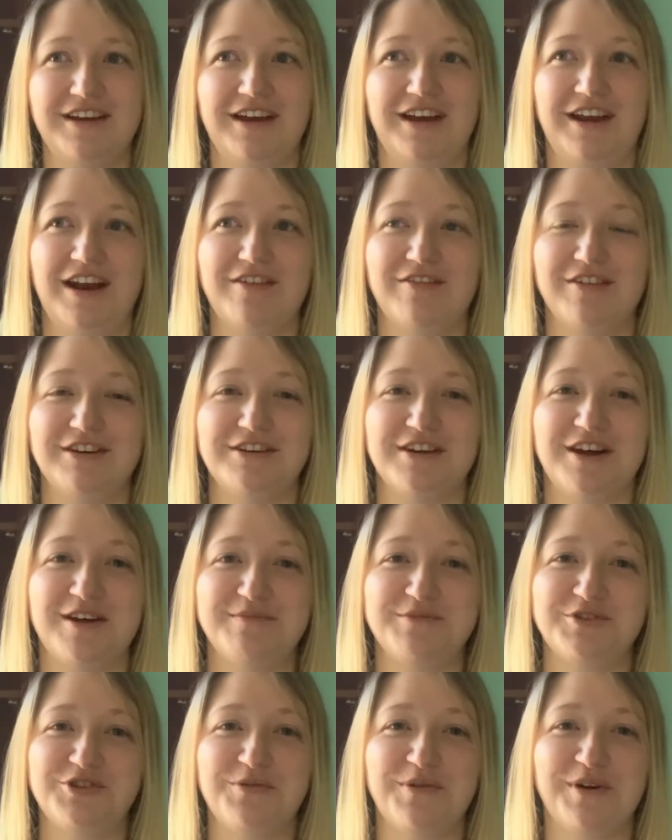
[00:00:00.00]
and every
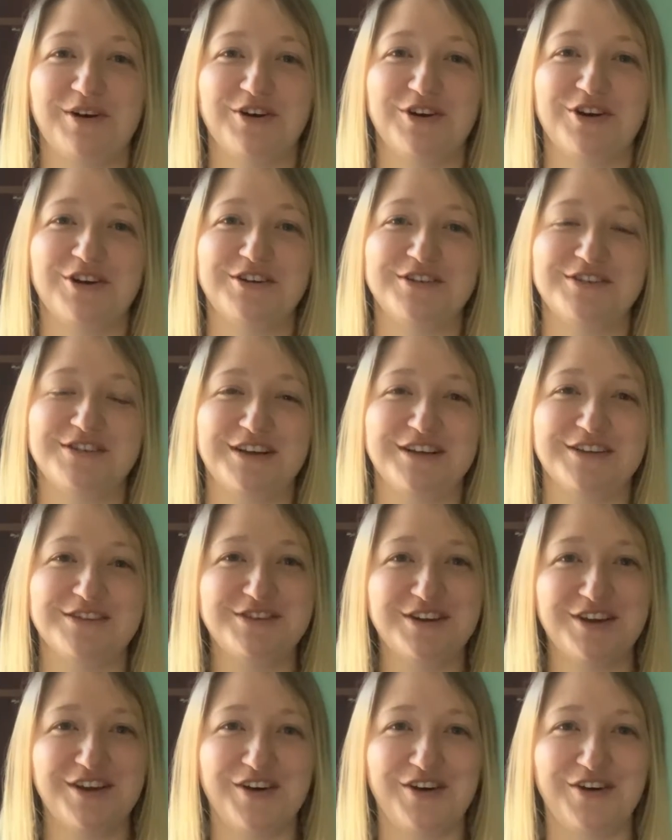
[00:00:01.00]
time she wanted her to stay
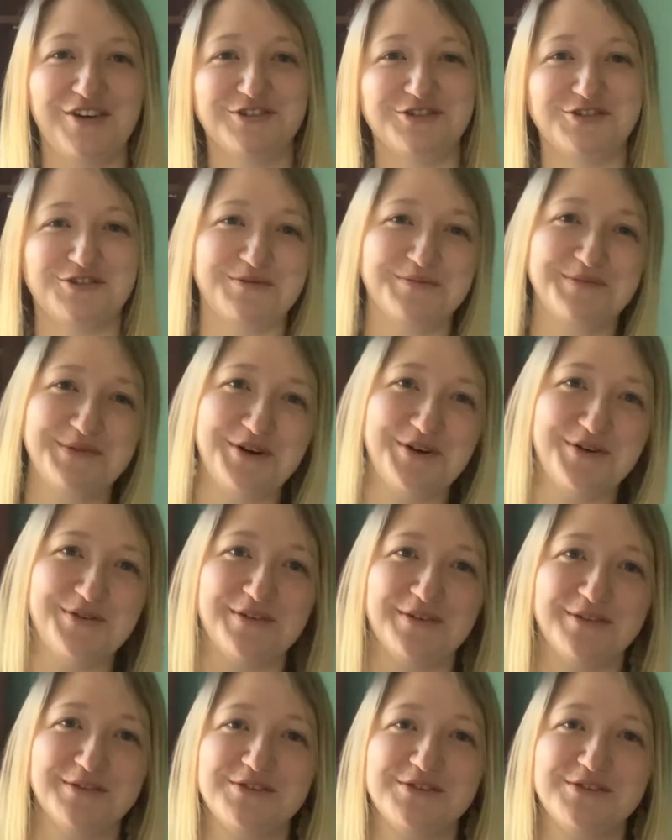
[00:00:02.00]
still, she would move.